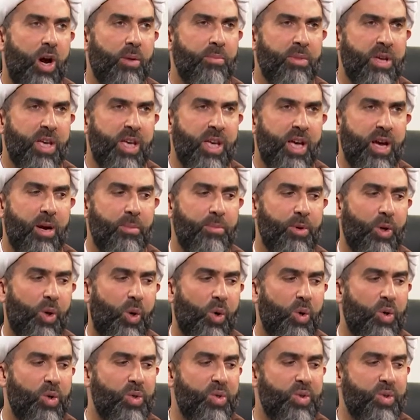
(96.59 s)
I'm here
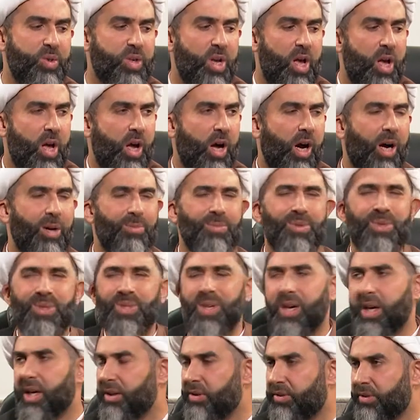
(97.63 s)
because I'm
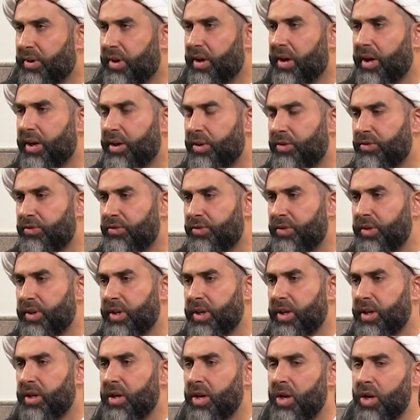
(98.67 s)
sick and tired of
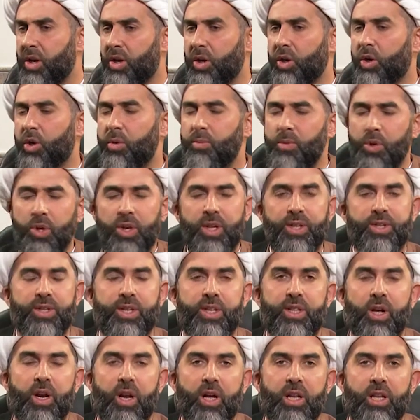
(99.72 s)
the community
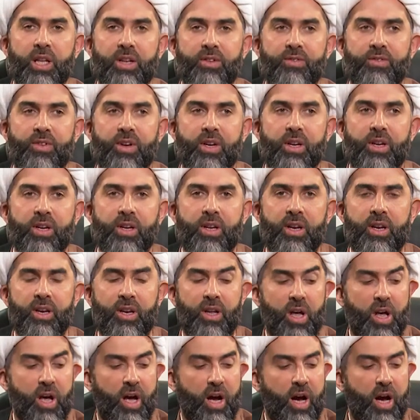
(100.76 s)
that I live in, and